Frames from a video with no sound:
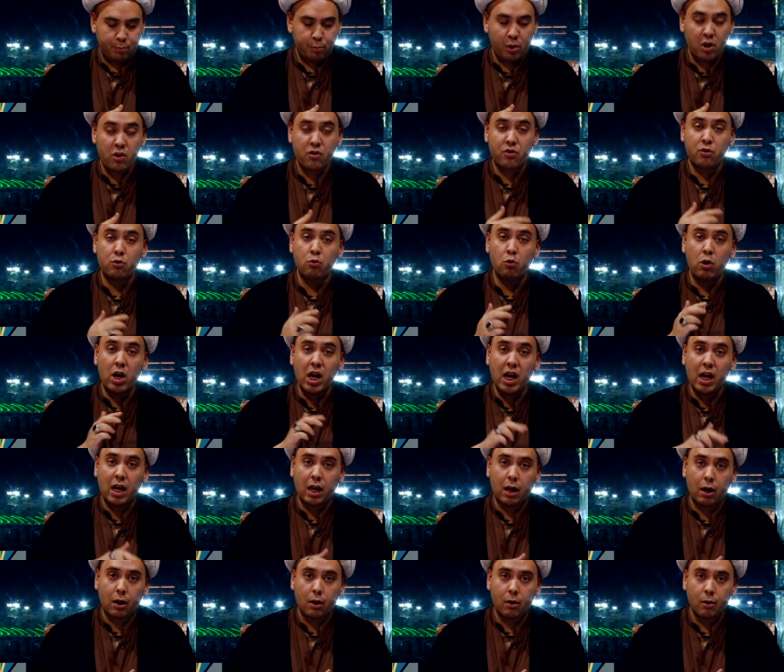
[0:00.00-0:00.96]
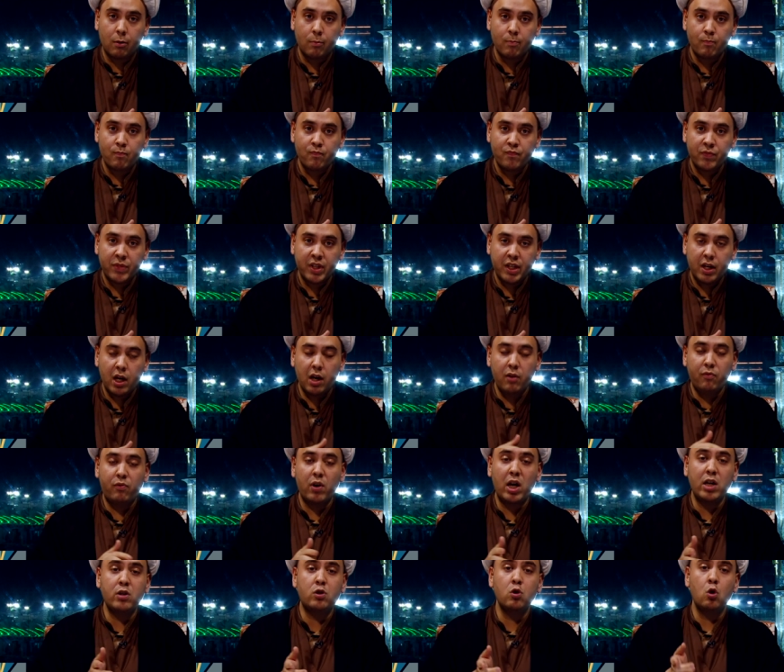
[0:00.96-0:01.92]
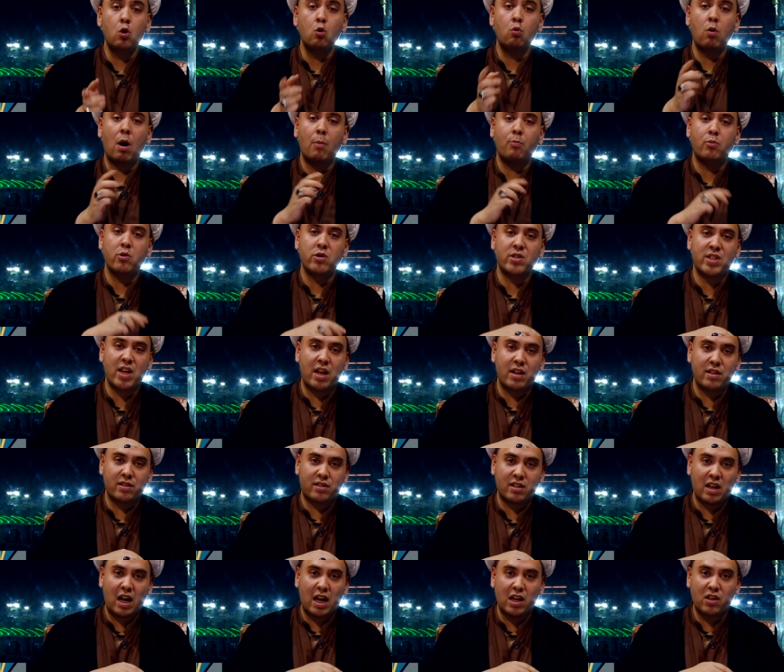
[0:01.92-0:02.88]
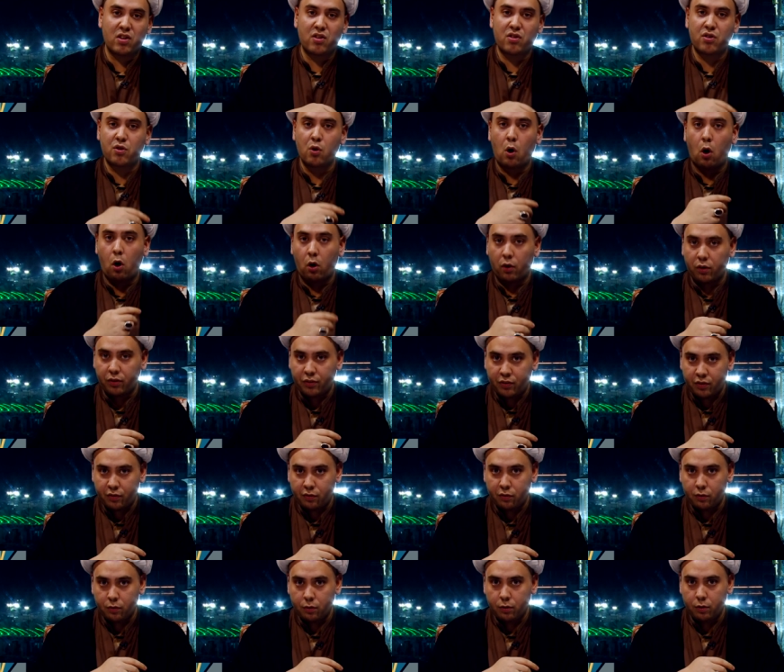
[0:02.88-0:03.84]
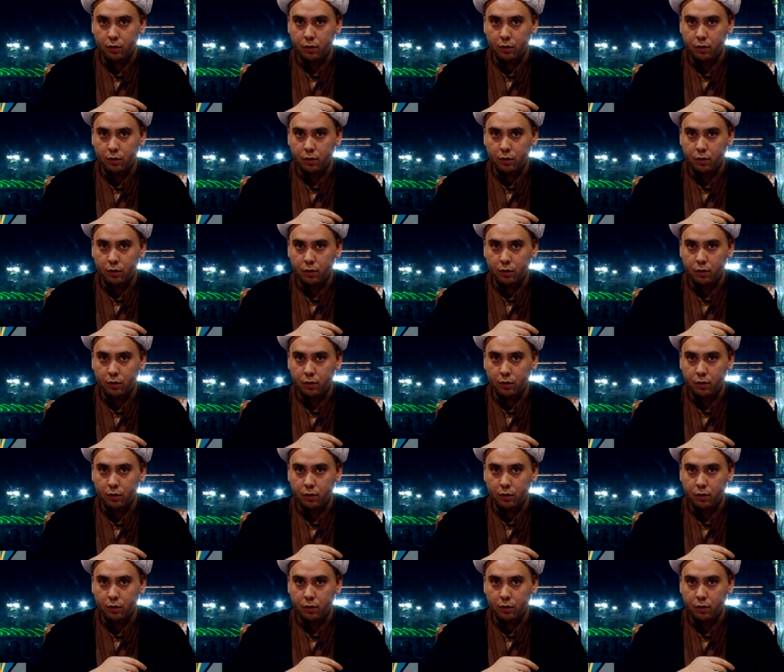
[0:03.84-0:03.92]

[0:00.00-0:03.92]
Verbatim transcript: But three, if they do represent a thought,